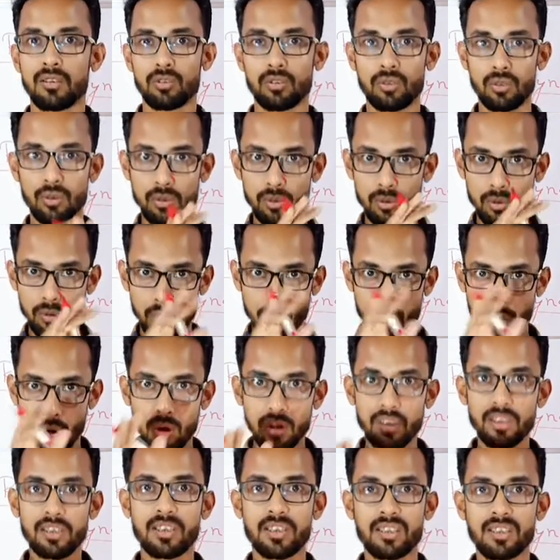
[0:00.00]
So
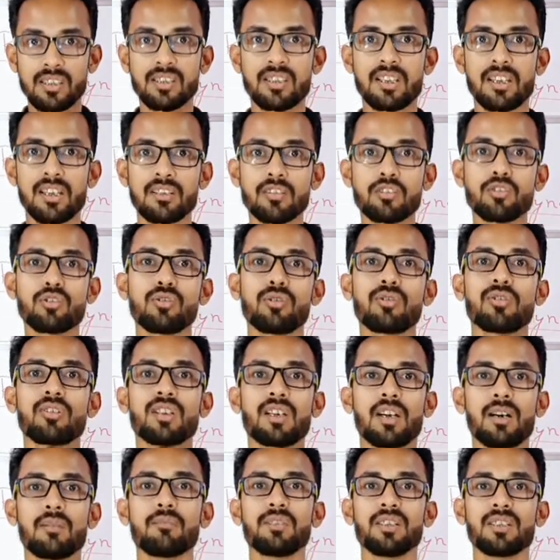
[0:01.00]
all these things
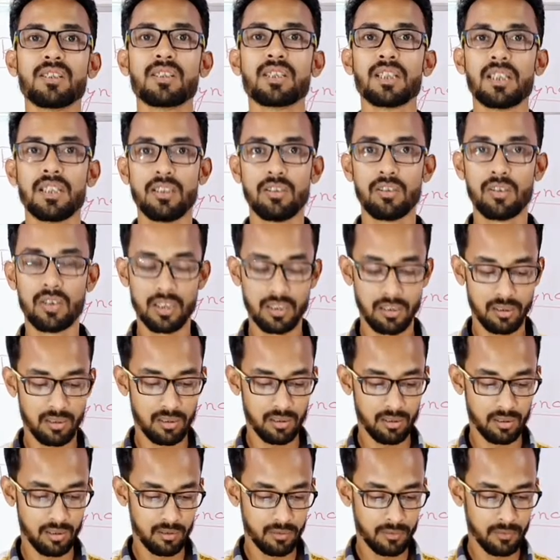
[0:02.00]
should come inside your
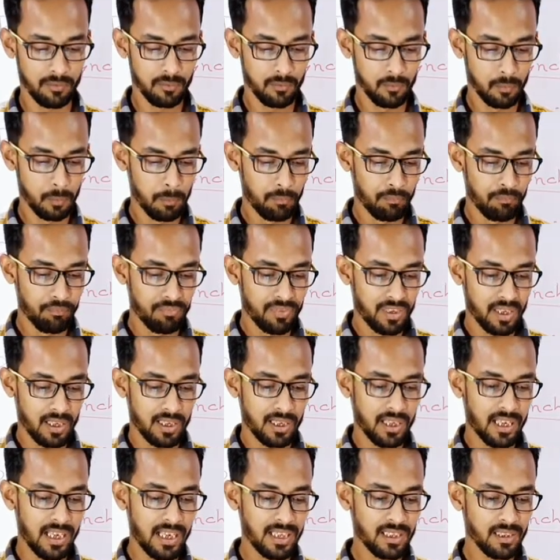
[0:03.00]
answer.
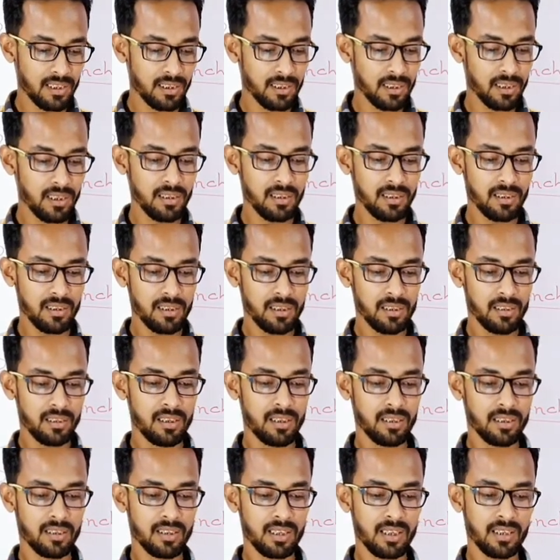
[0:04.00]
Next is,
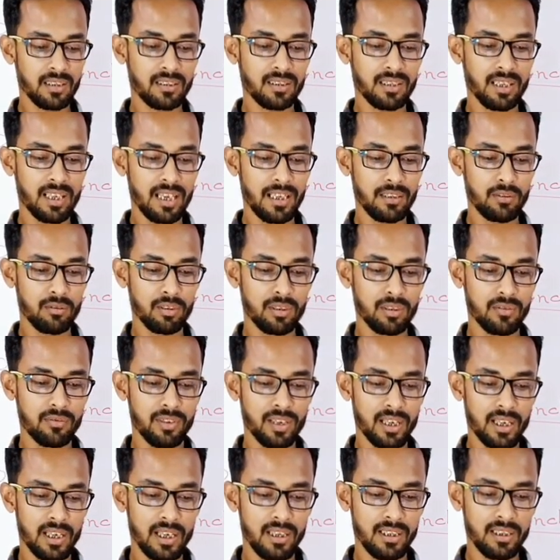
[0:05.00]
discuss language
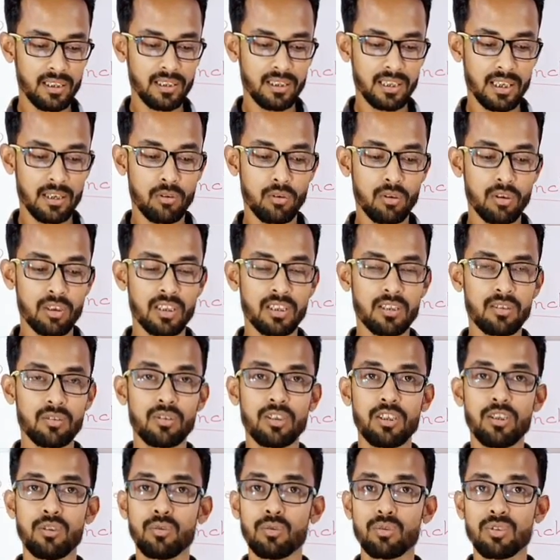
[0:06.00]
varieties according
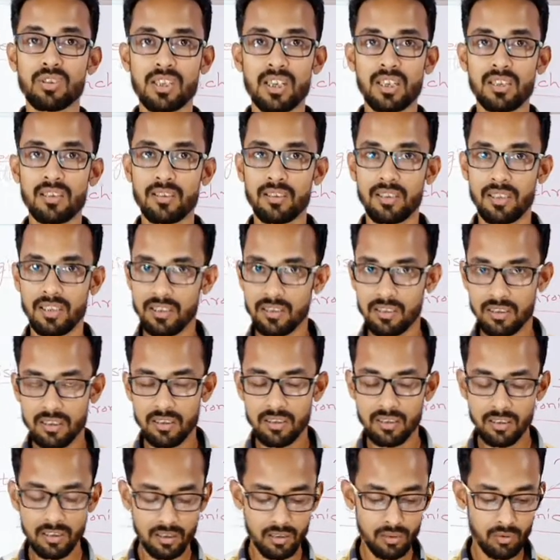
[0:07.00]
to use and
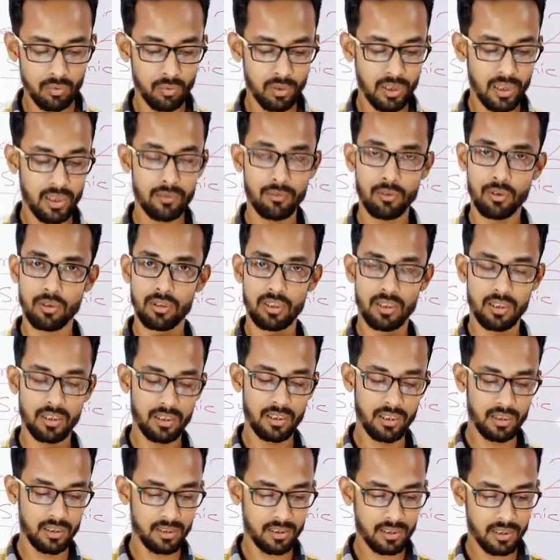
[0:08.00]
region. We have
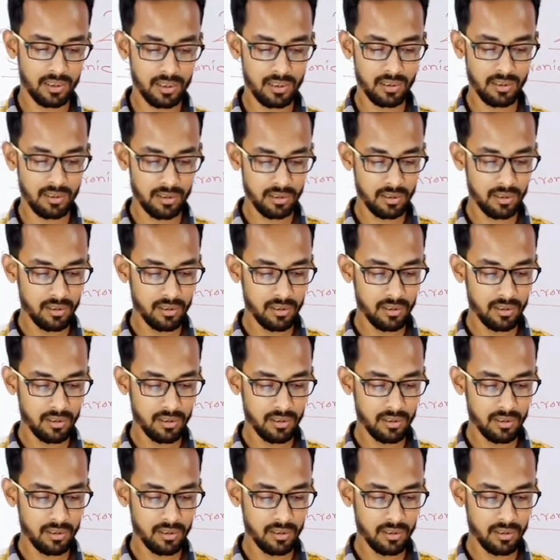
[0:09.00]
already discussed.